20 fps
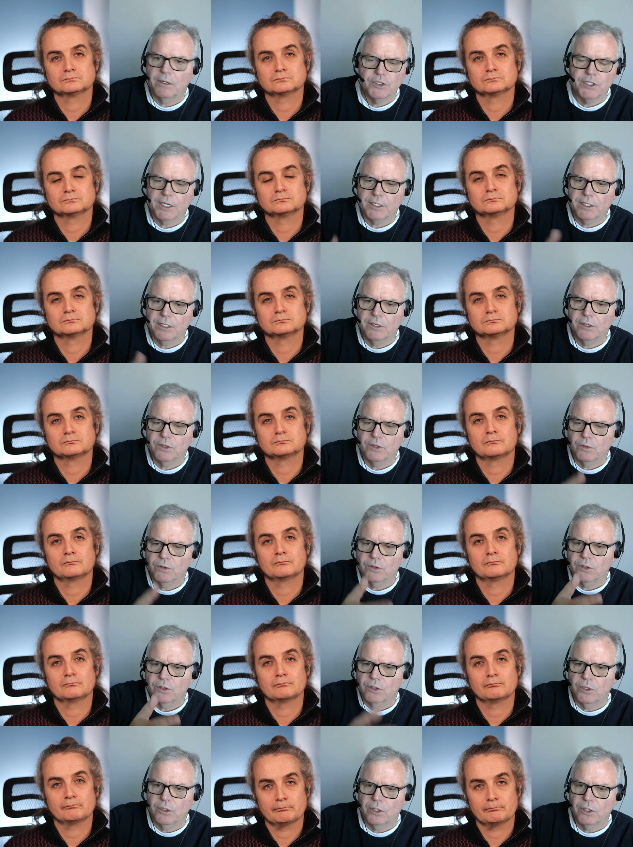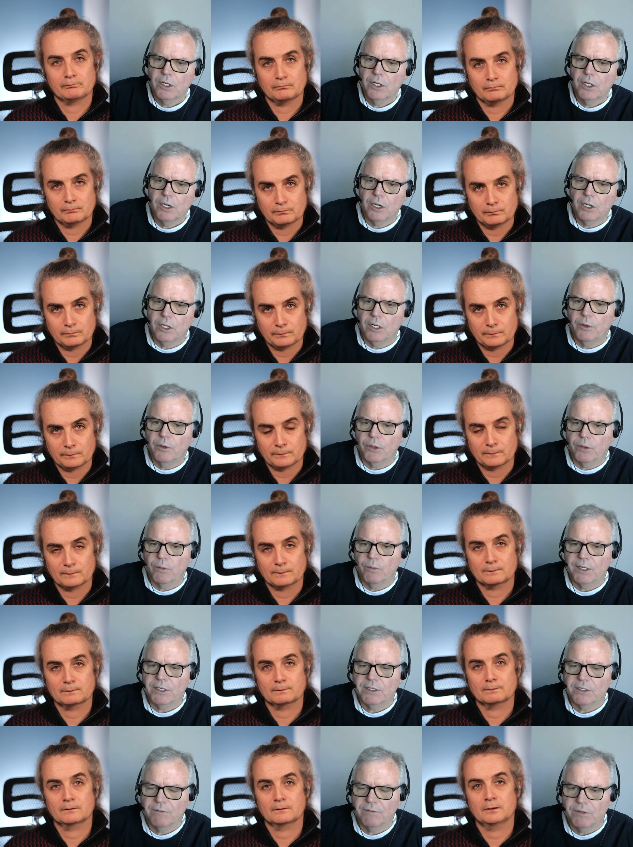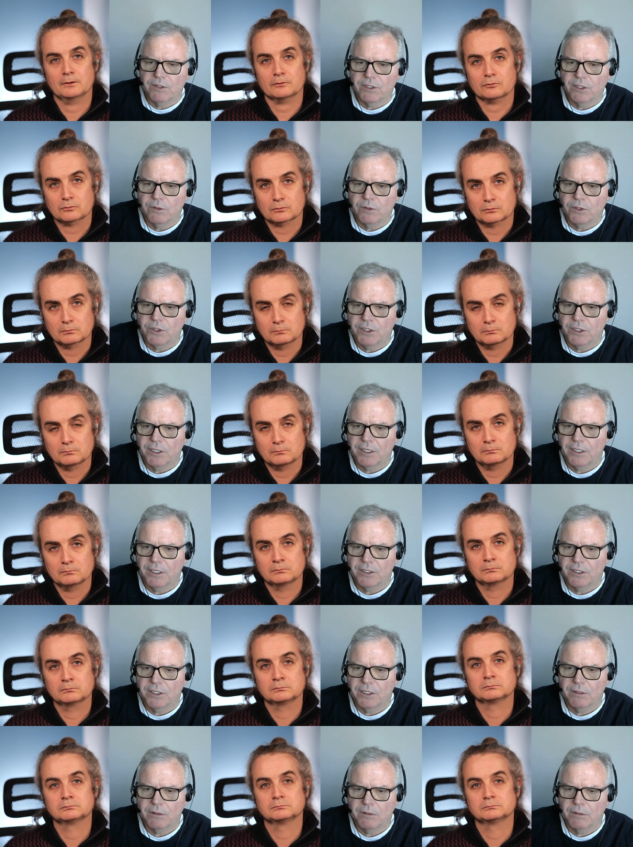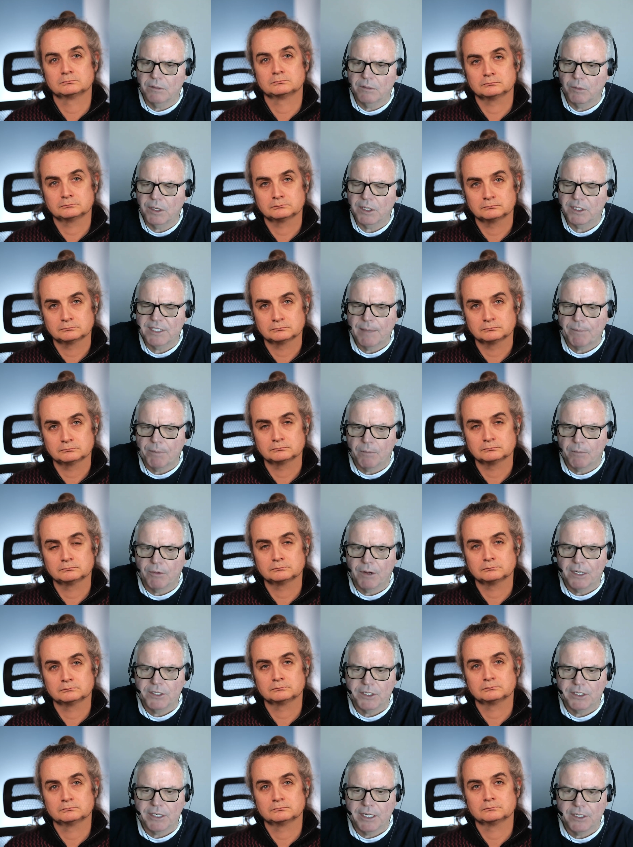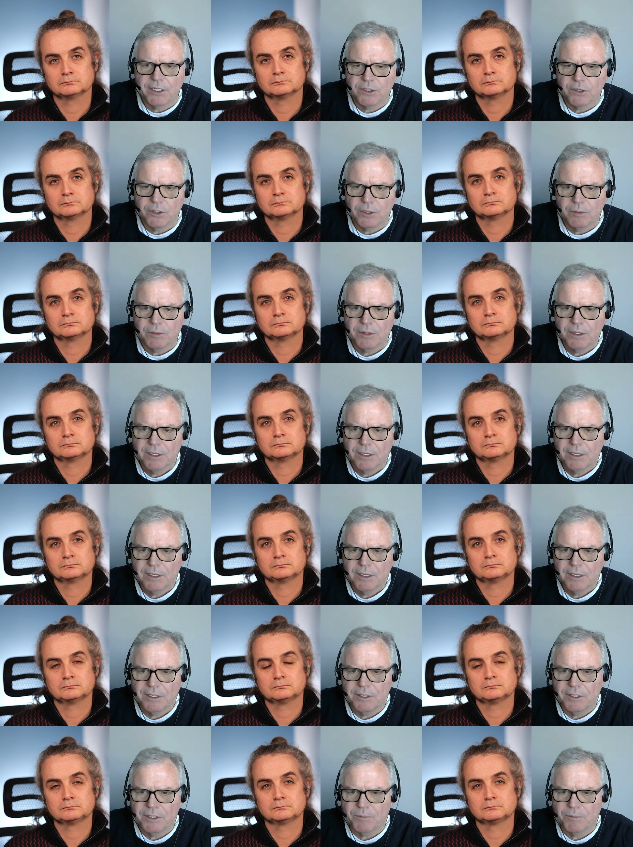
Speaker 1: checked into source code along with the rest of yes. the solution. It's a, what a separate project, I assume, is